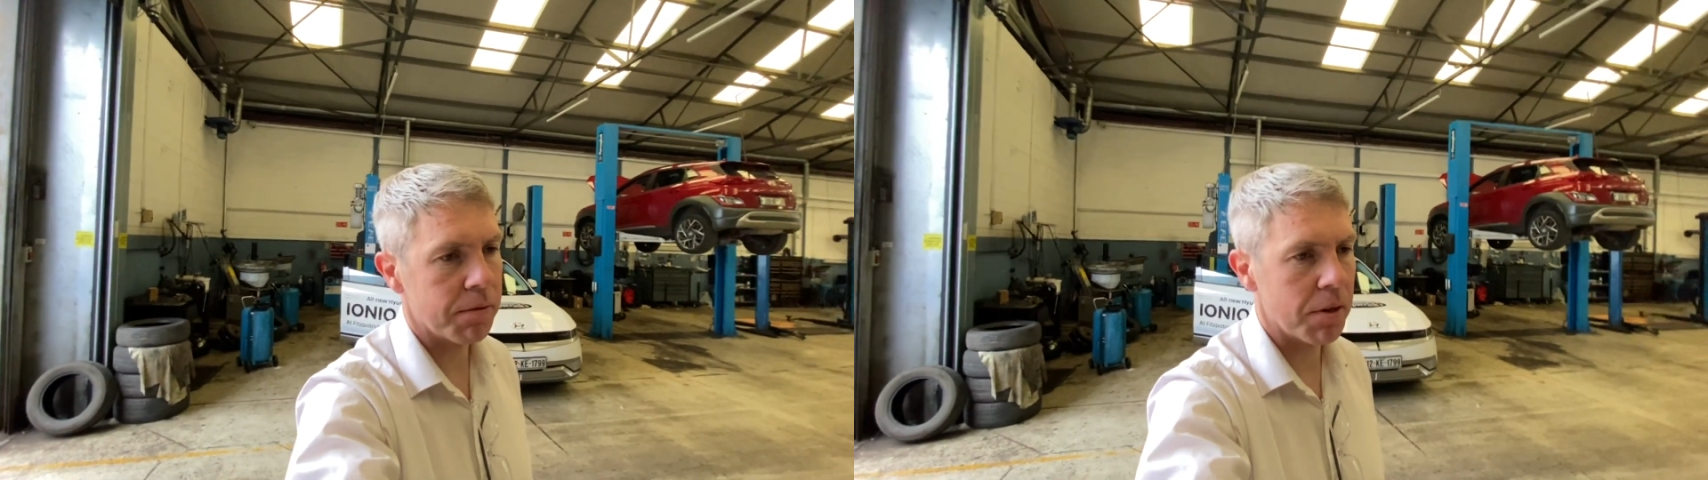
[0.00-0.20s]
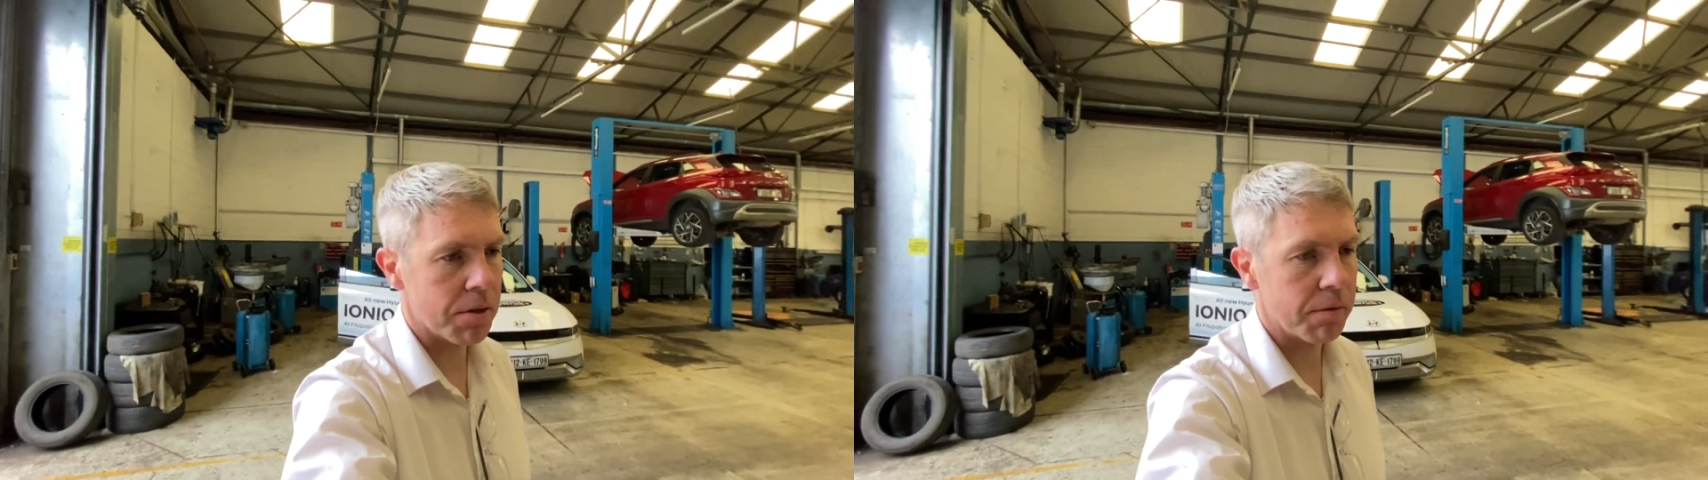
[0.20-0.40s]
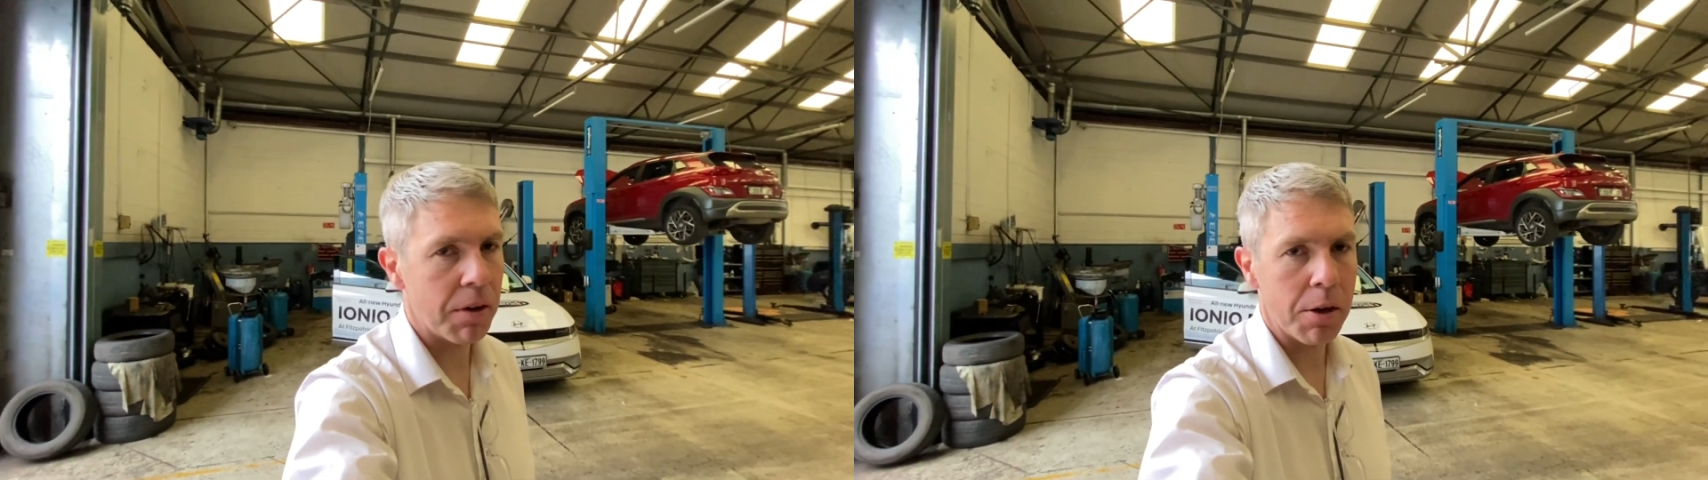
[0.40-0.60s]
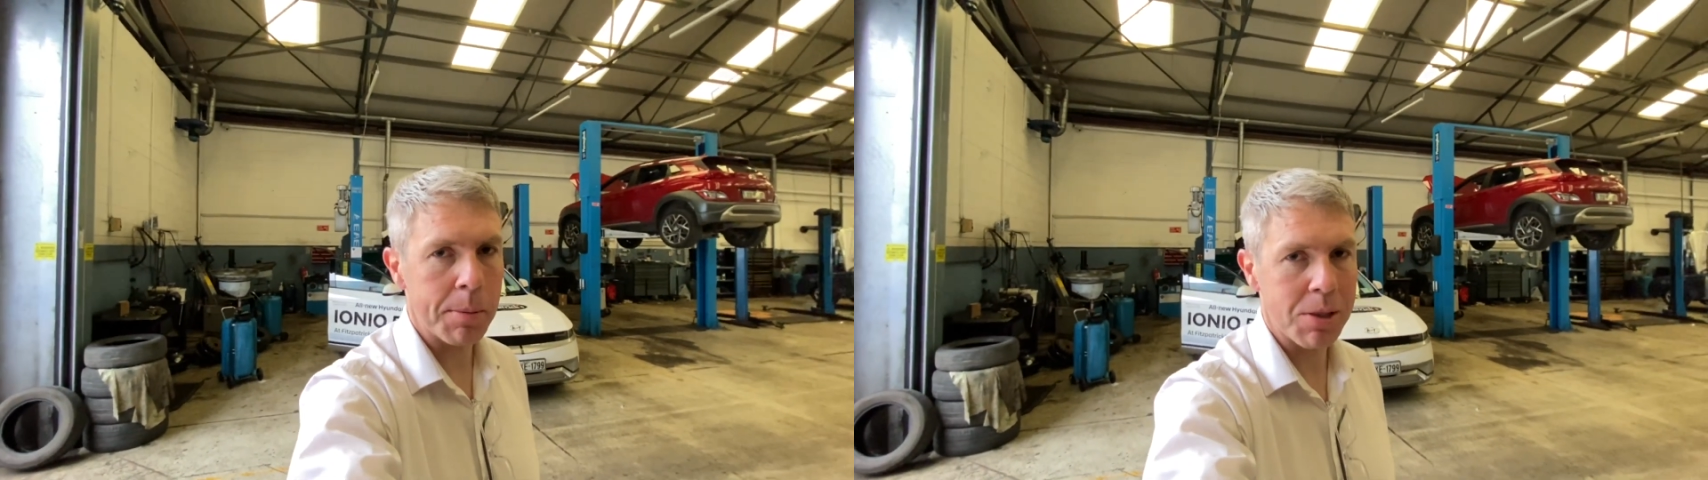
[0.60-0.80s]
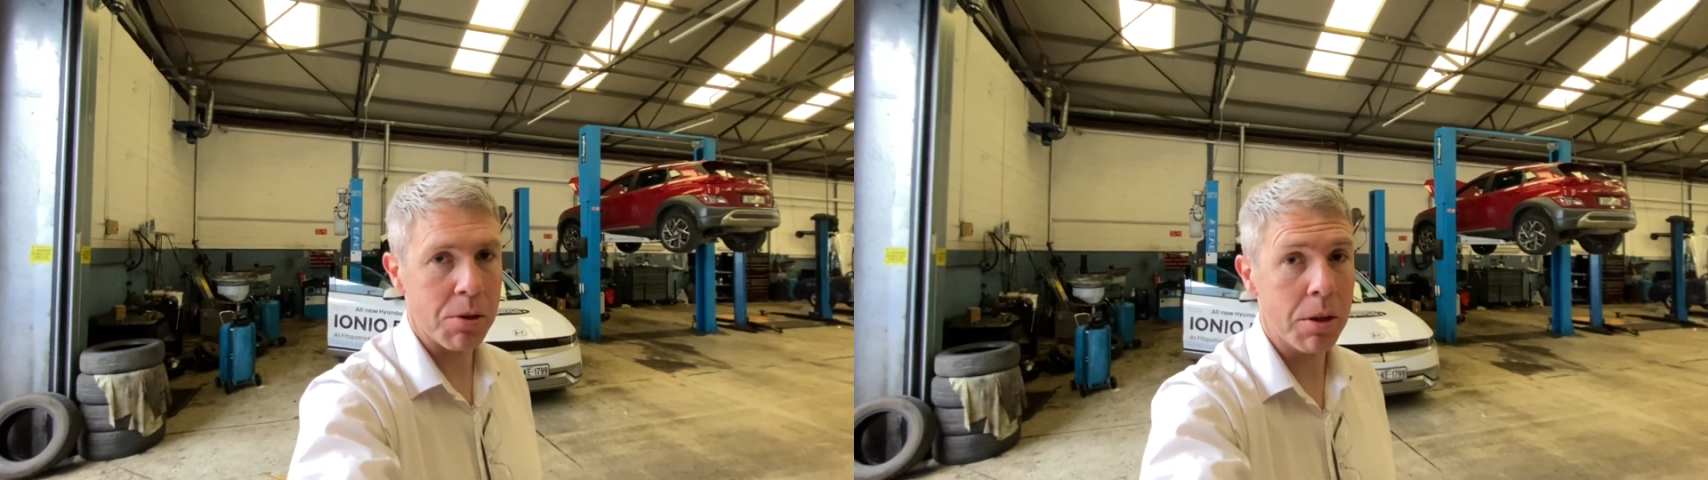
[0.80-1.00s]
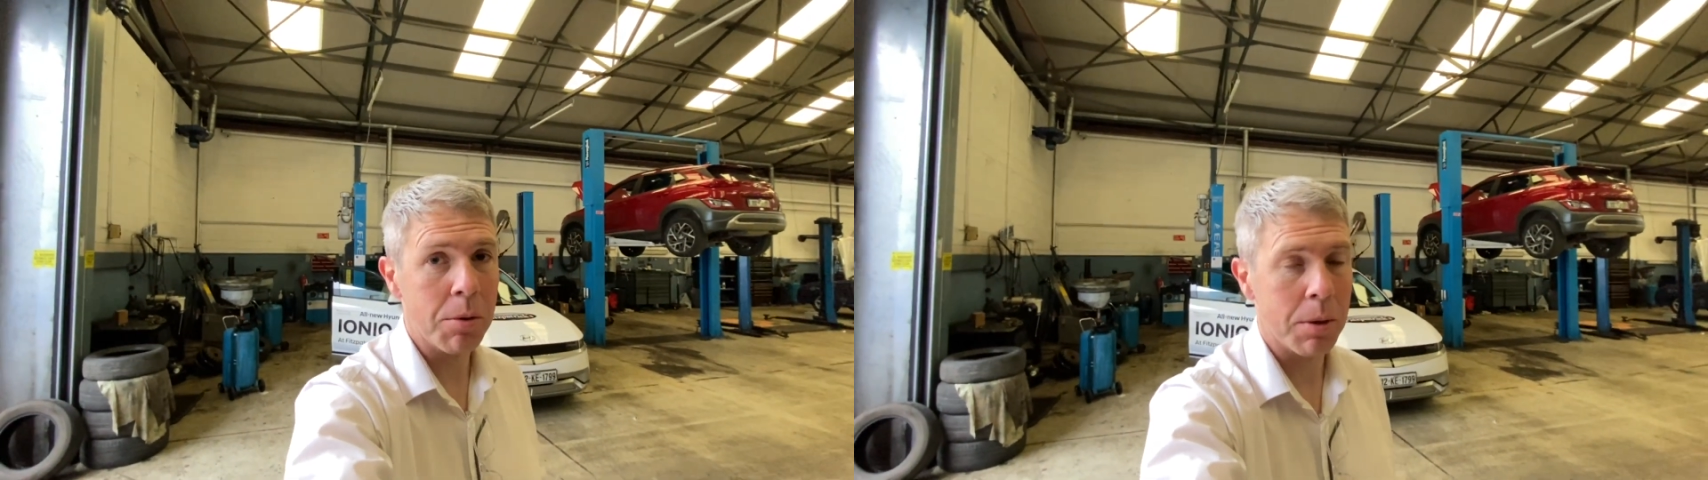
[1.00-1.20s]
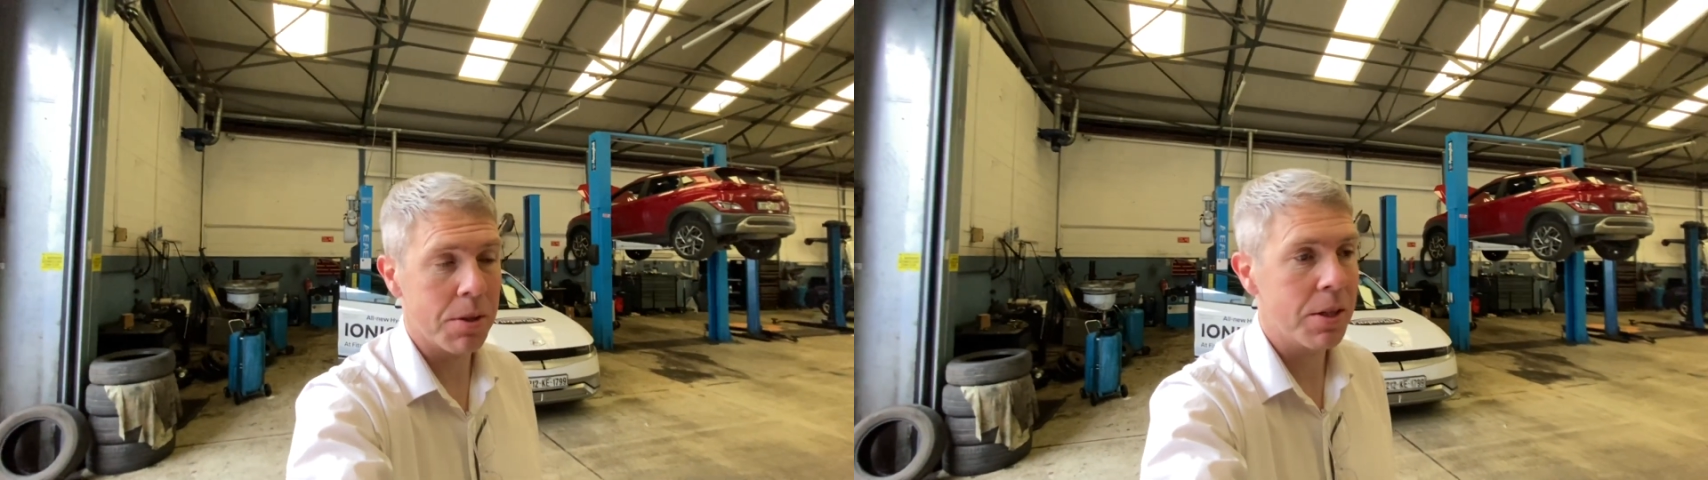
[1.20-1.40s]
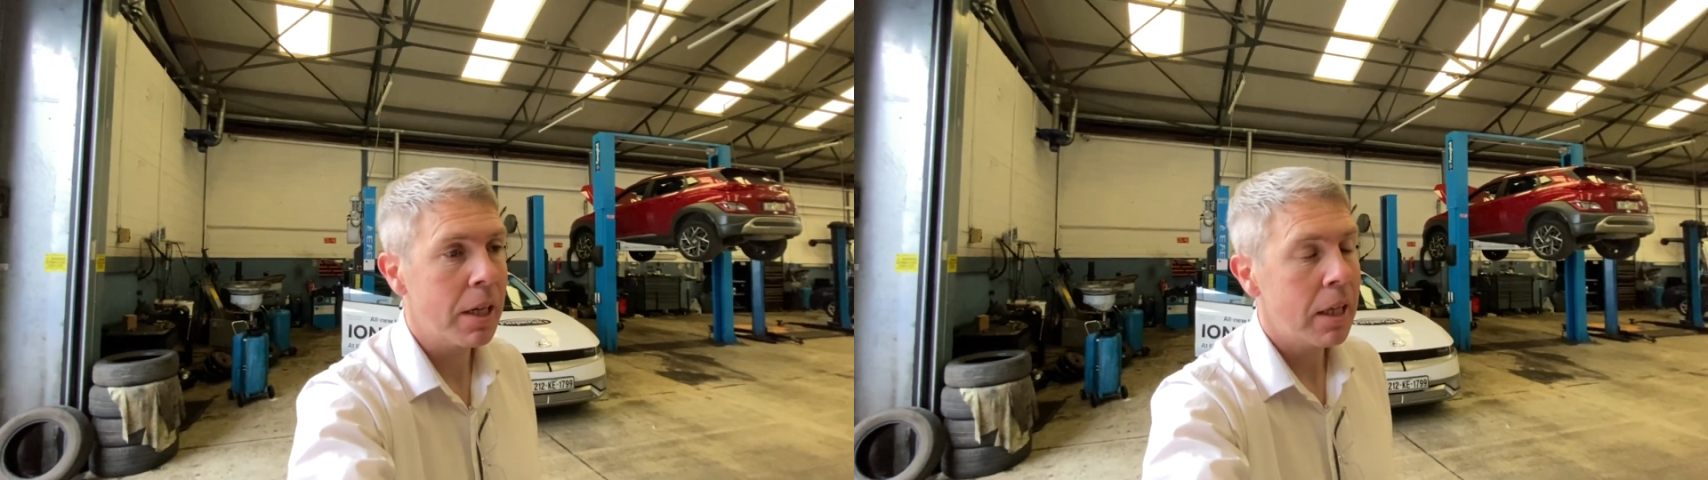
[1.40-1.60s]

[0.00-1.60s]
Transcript: first variable. So in other words,